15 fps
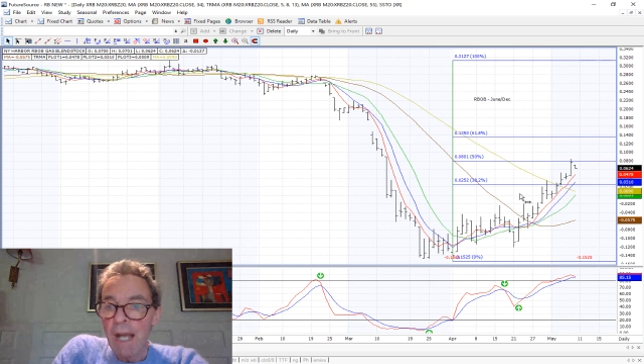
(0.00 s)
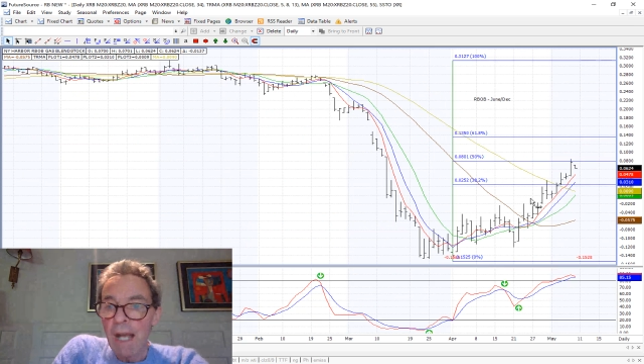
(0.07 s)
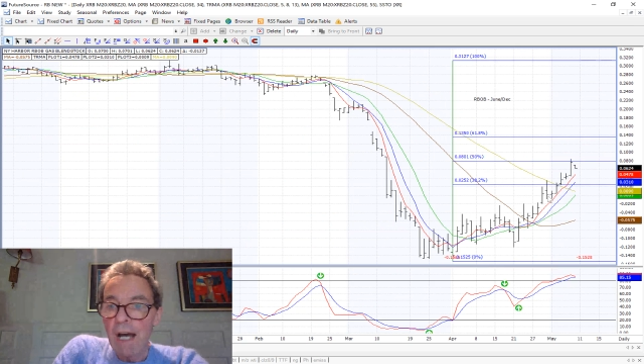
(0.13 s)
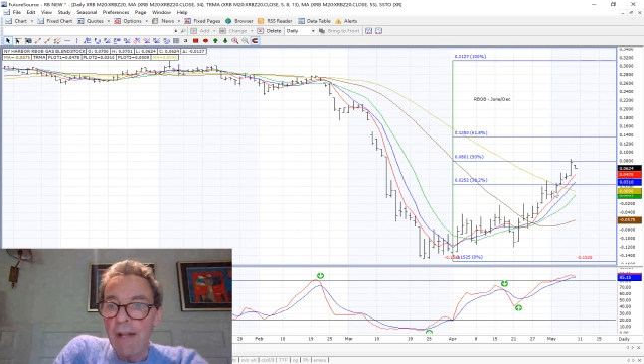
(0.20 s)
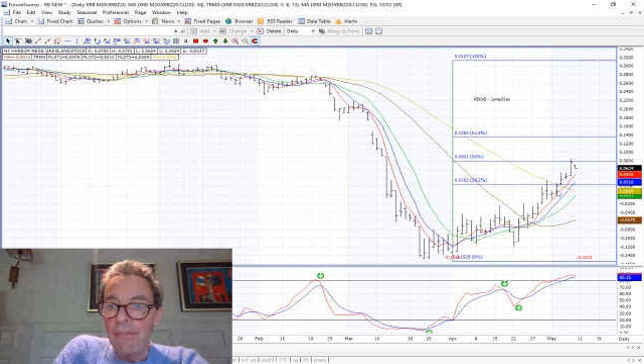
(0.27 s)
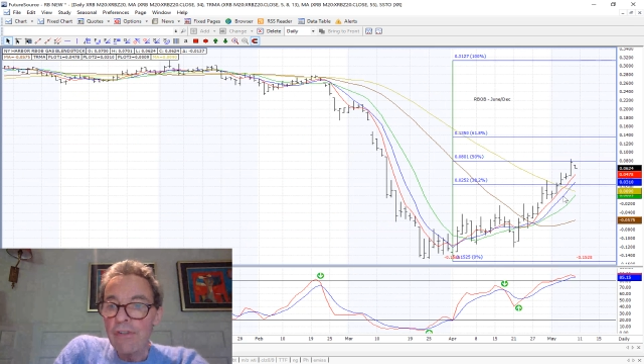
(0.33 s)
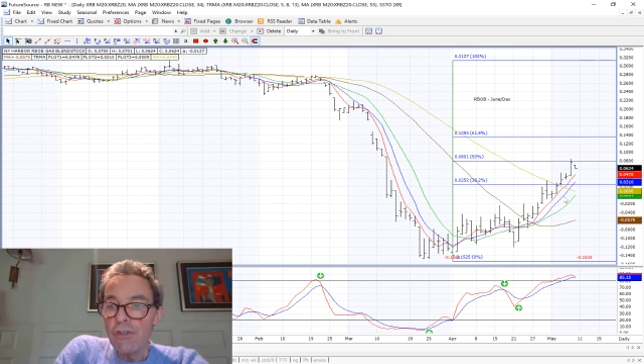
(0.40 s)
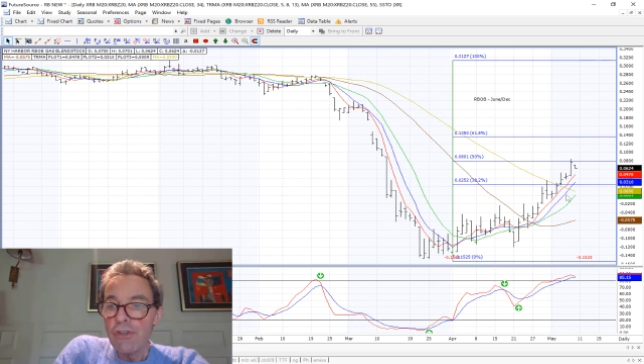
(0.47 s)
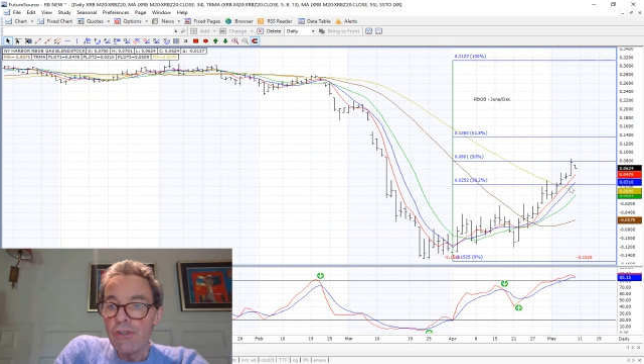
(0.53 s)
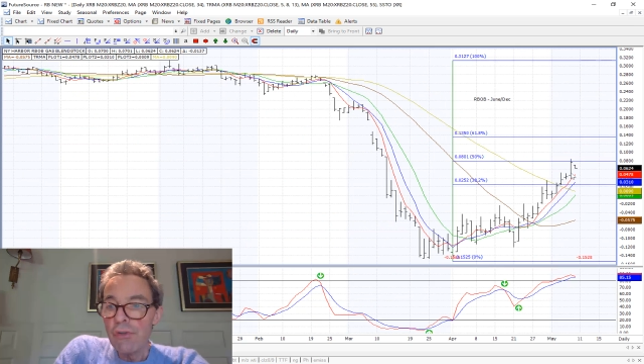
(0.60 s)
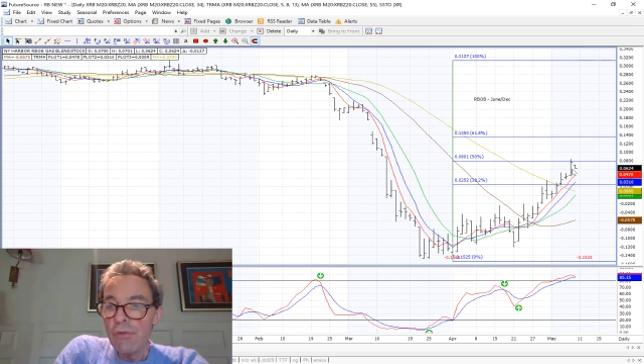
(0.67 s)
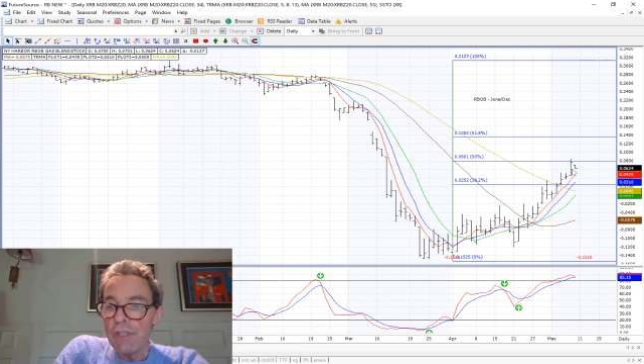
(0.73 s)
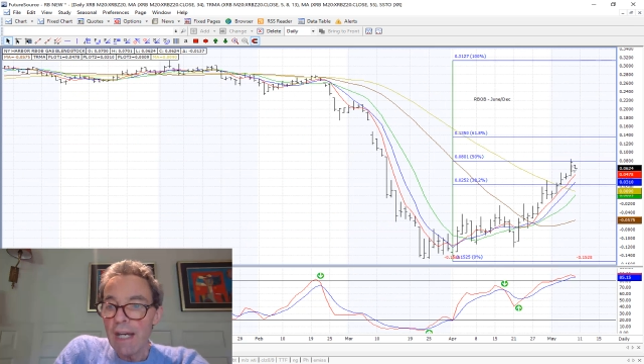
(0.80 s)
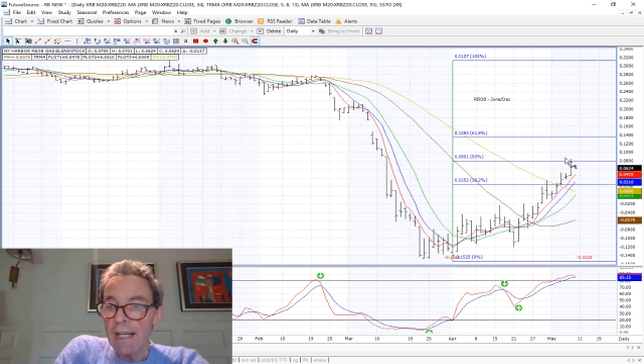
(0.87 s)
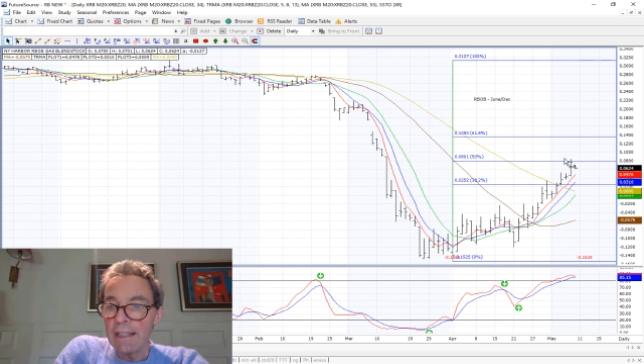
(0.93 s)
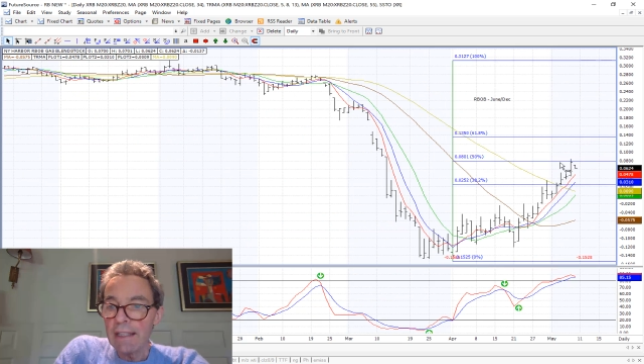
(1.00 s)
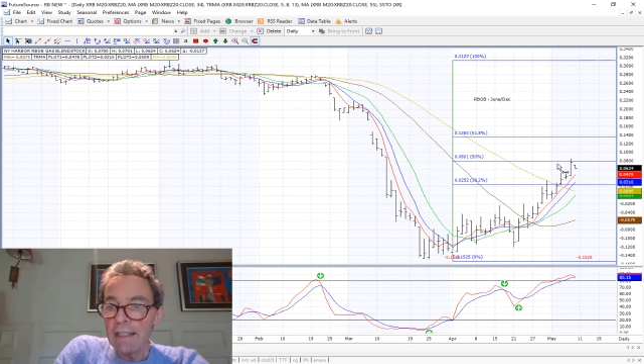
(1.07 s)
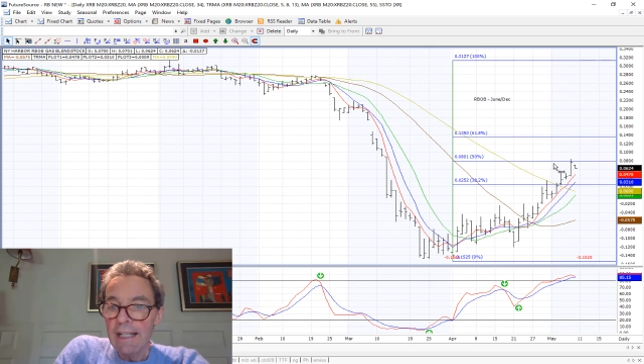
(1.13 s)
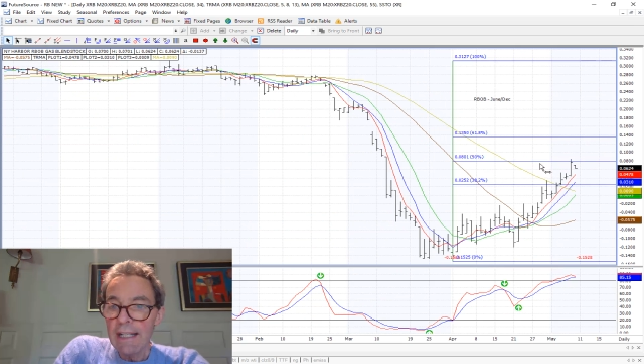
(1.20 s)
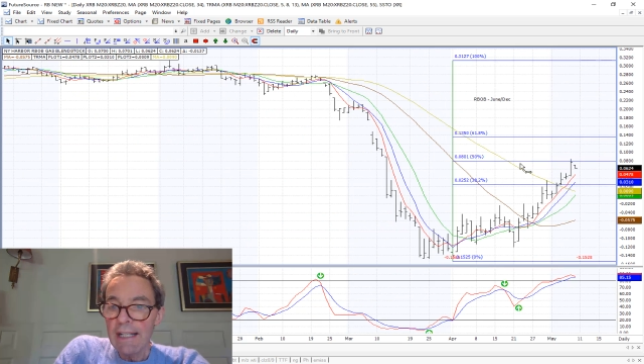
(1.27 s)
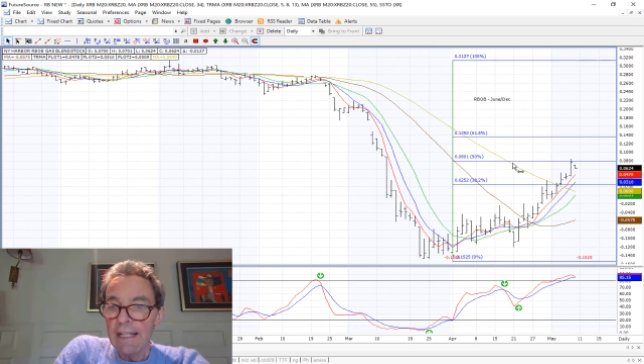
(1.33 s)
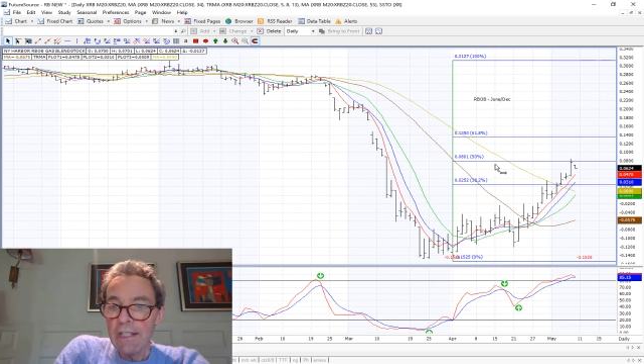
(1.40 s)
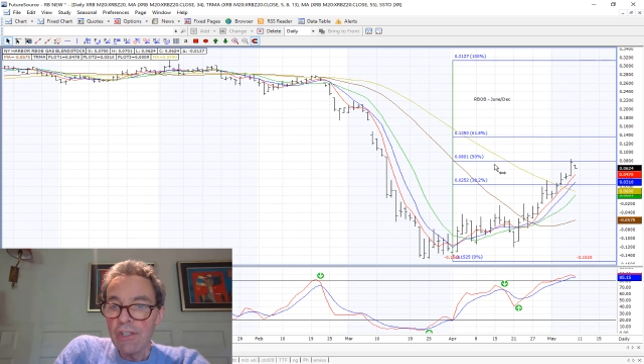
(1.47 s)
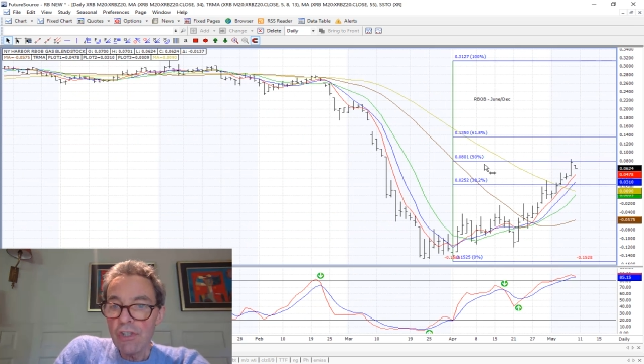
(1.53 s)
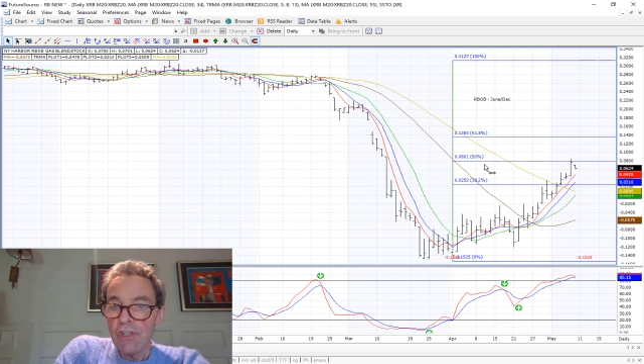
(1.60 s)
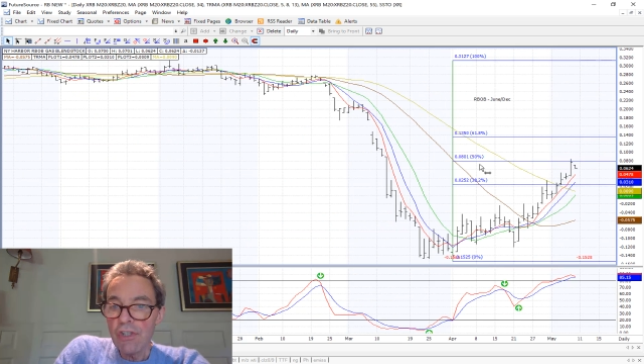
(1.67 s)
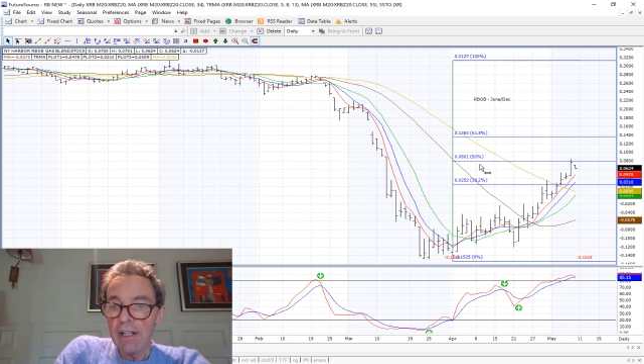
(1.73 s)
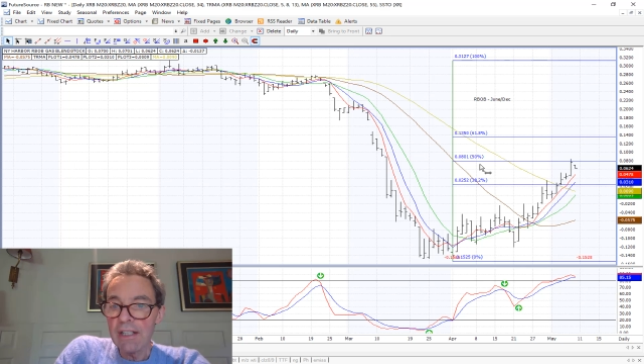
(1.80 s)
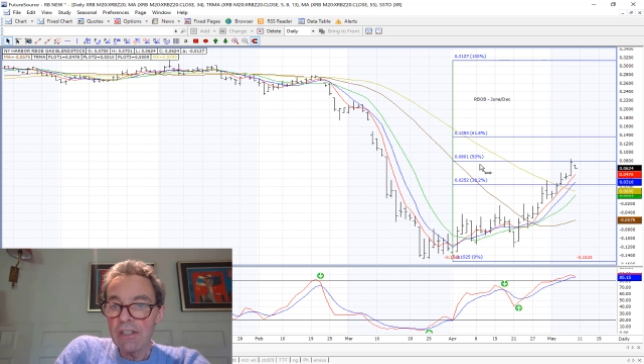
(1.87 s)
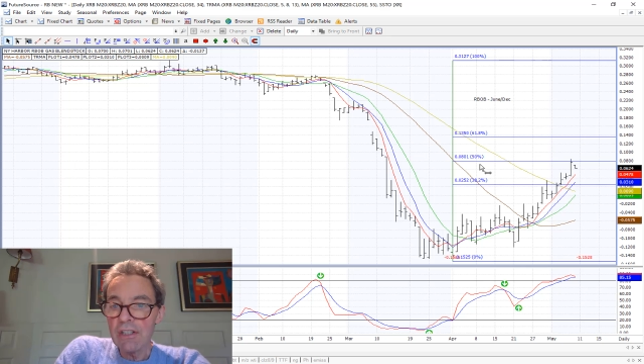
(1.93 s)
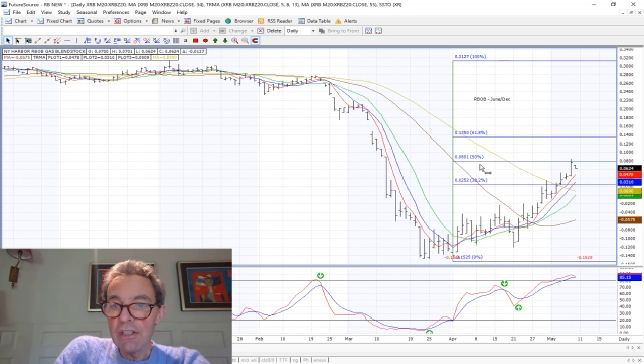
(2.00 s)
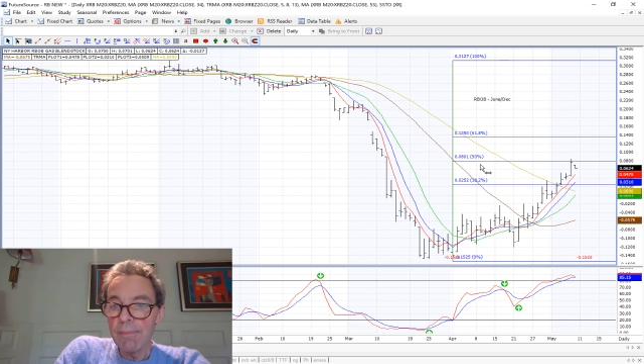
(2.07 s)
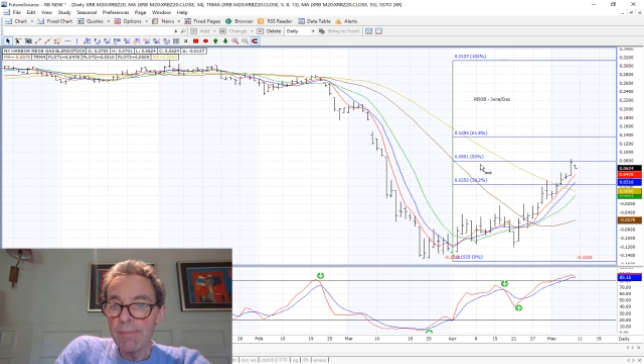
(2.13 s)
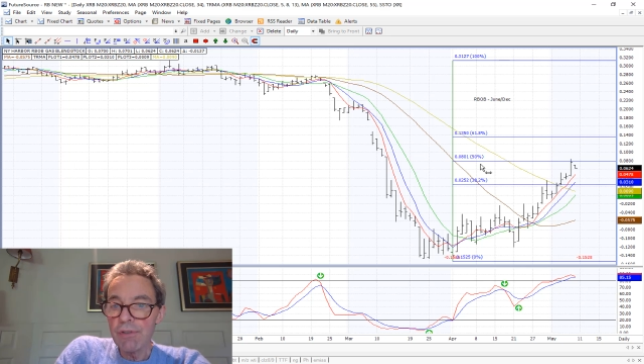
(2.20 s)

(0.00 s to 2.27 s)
The June deck hit its target